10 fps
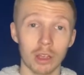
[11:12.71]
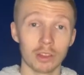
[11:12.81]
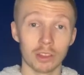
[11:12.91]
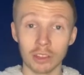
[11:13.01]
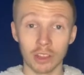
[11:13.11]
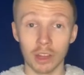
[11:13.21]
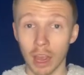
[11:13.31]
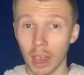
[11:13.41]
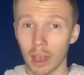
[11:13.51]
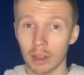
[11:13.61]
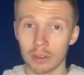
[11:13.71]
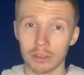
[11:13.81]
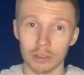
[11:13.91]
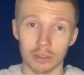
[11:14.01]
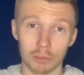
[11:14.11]
season and
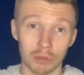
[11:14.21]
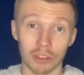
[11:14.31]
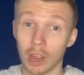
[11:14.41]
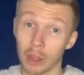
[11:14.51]
just see how that